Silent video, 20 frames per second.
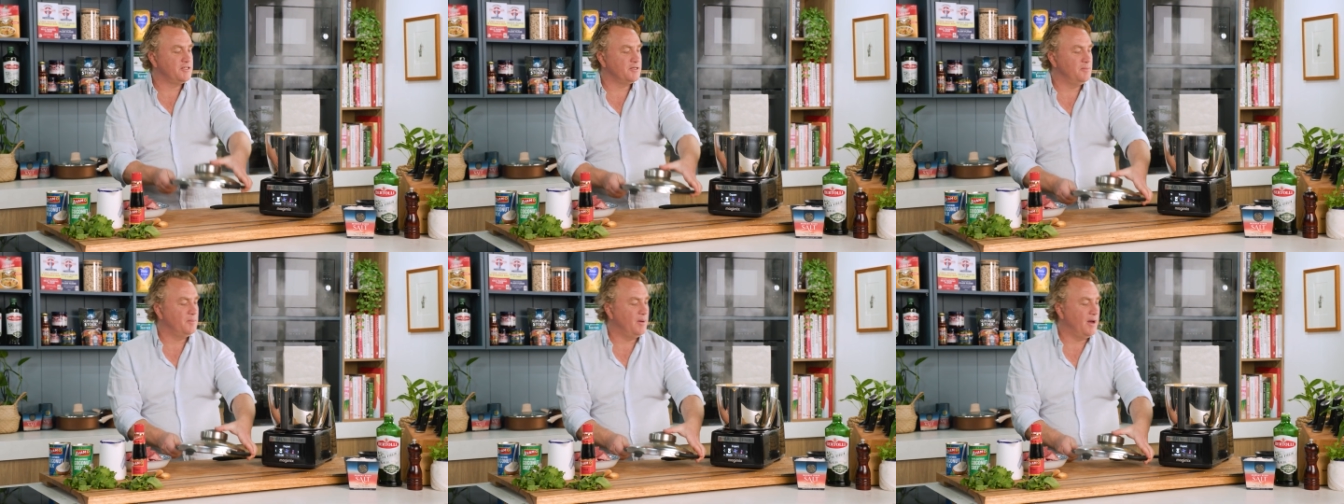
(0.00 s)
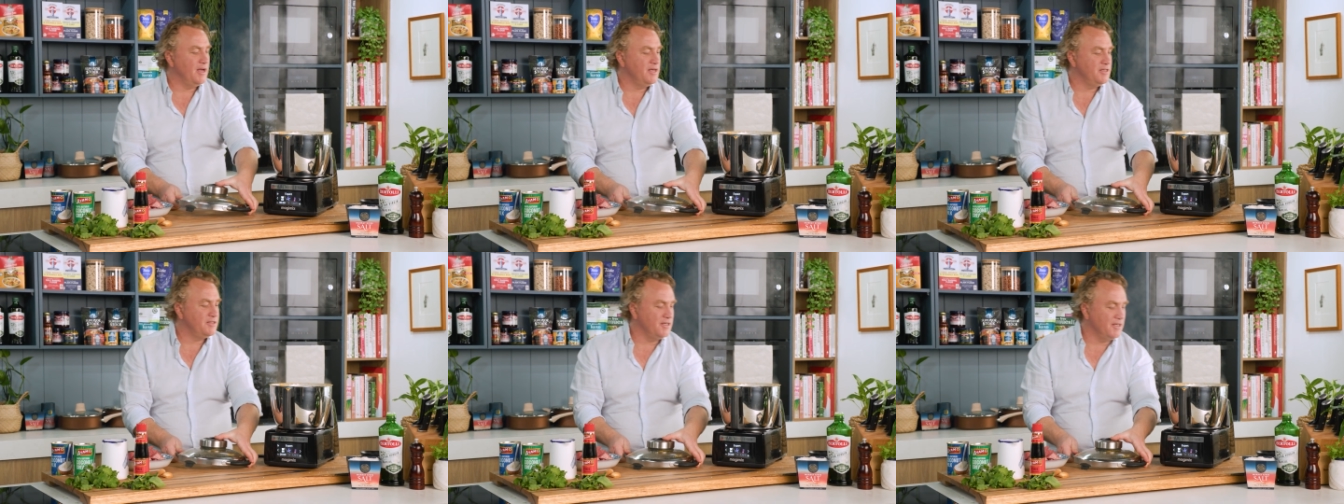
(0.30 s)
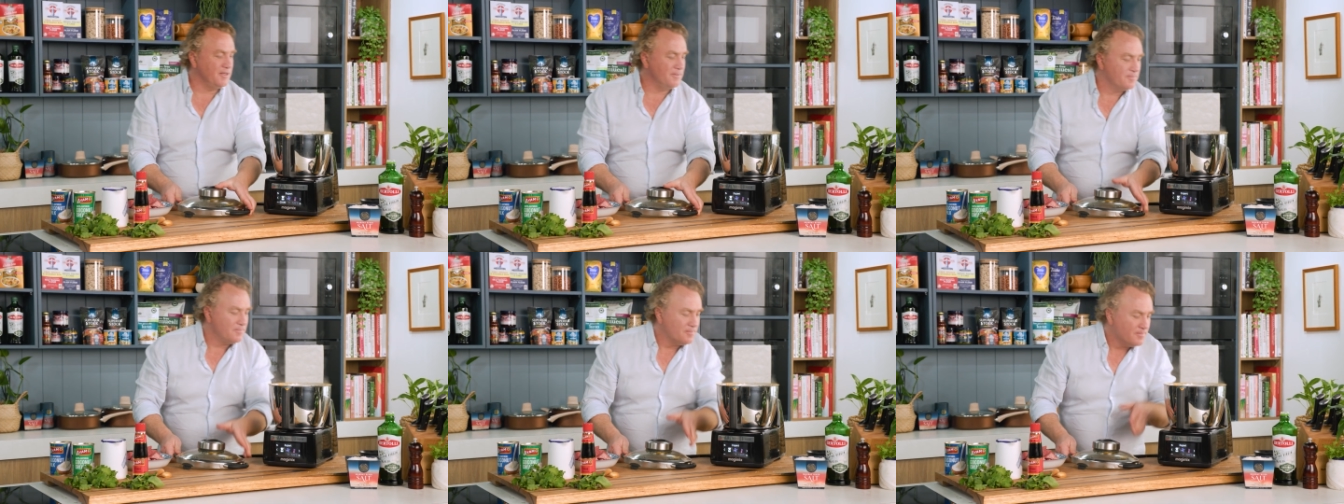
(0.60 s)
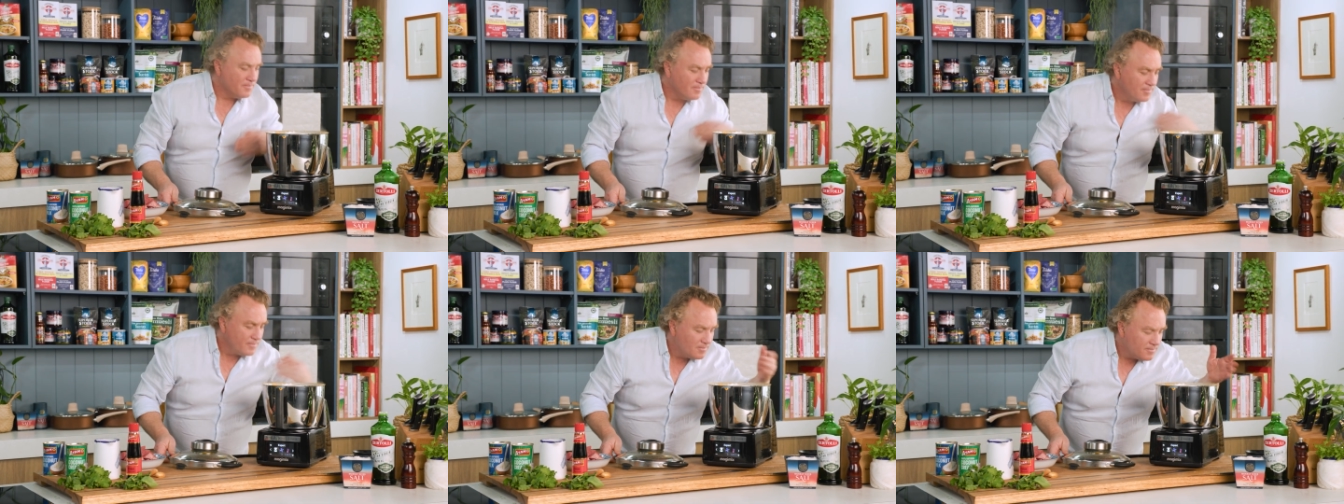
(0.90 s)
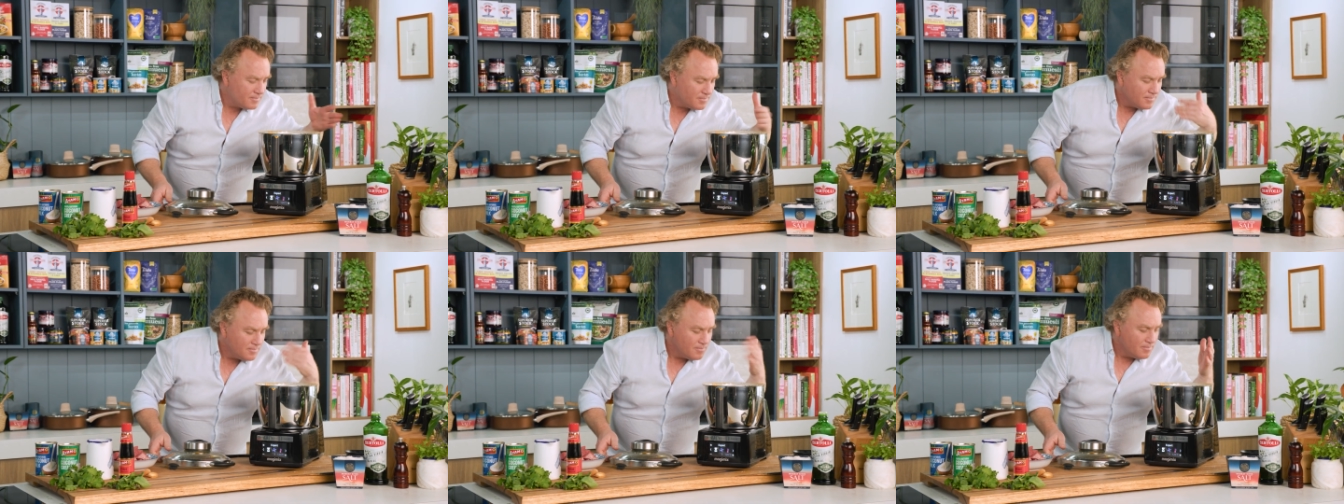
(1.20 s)
amazing.
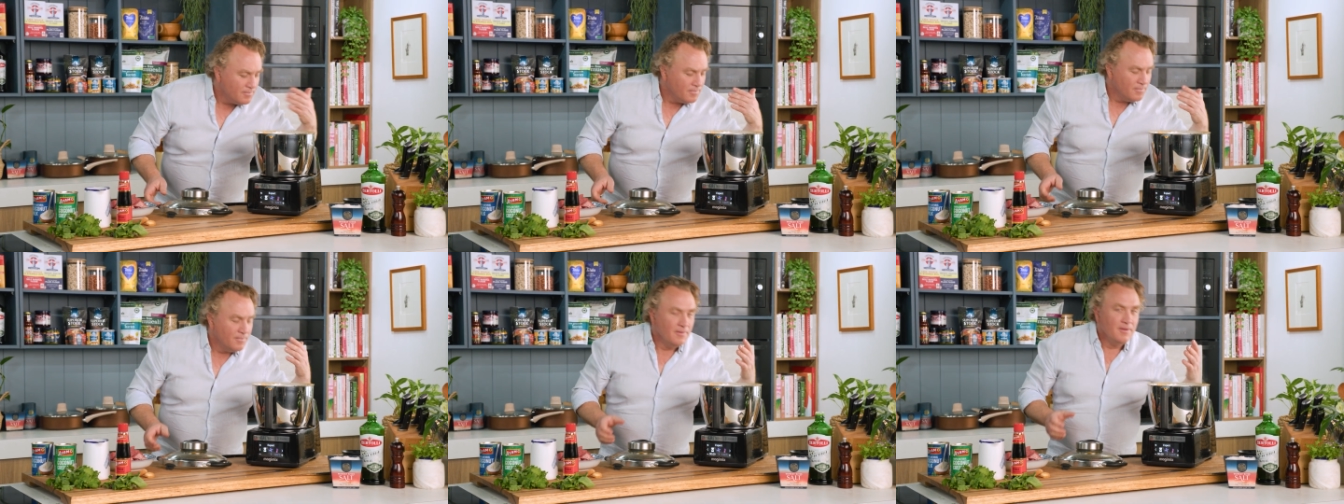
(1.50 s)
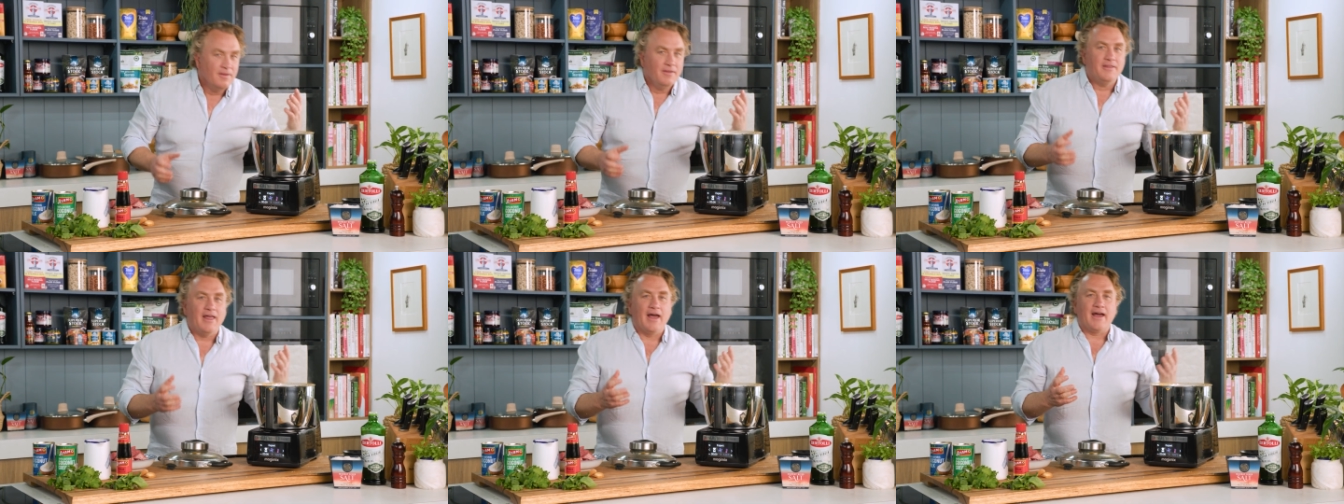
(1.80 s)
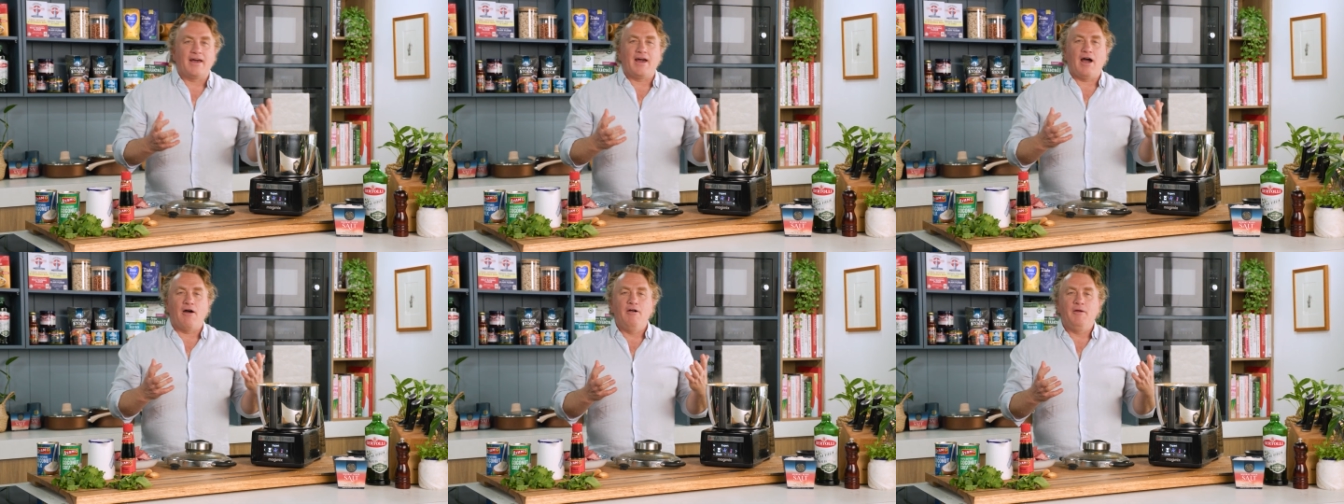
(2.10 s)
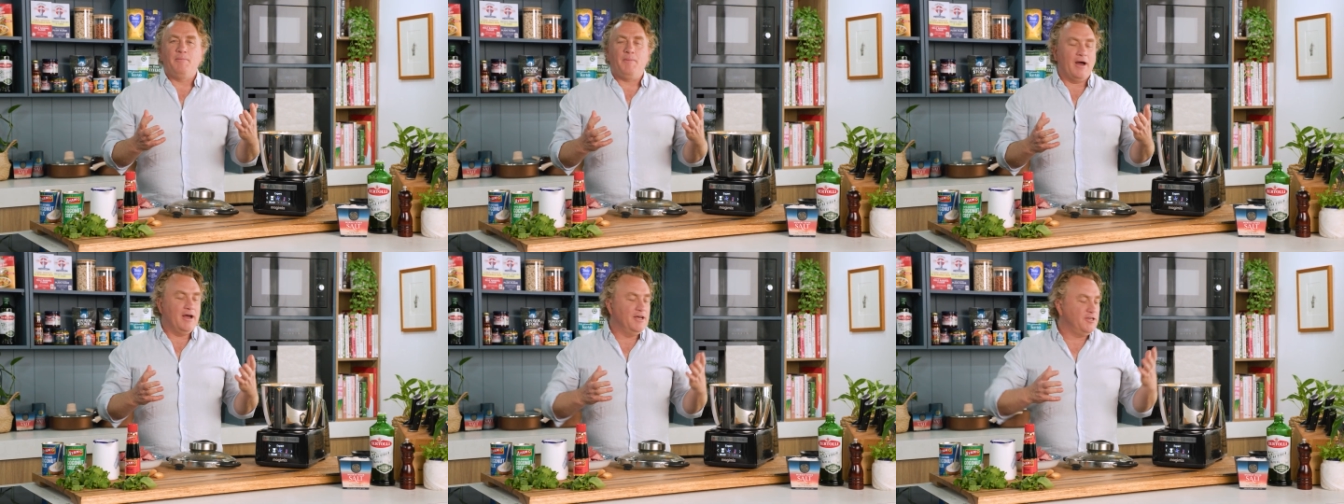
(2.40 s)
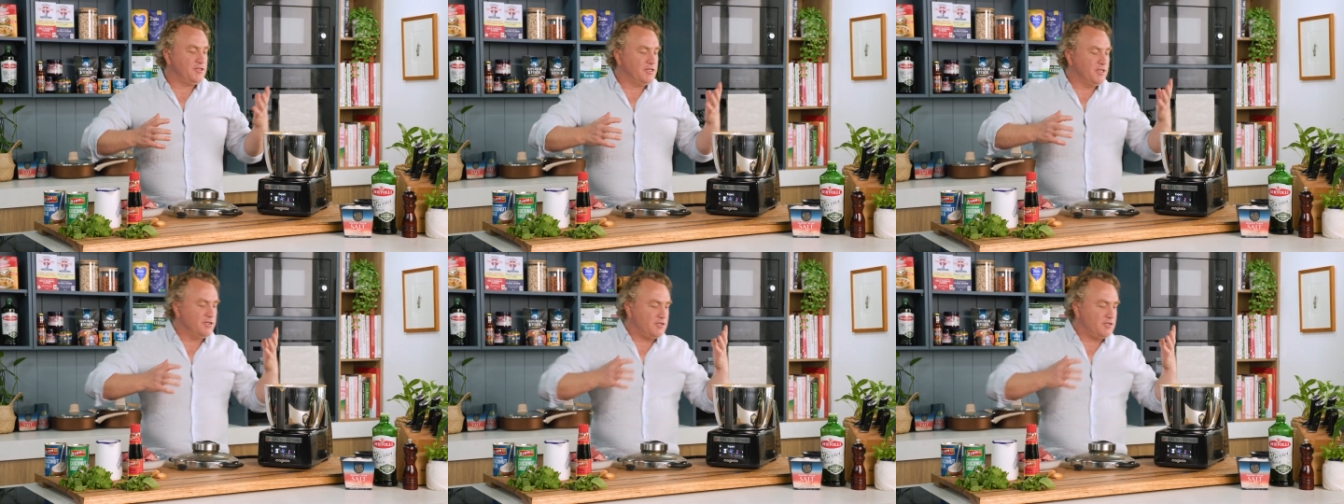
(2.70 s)
That curry paste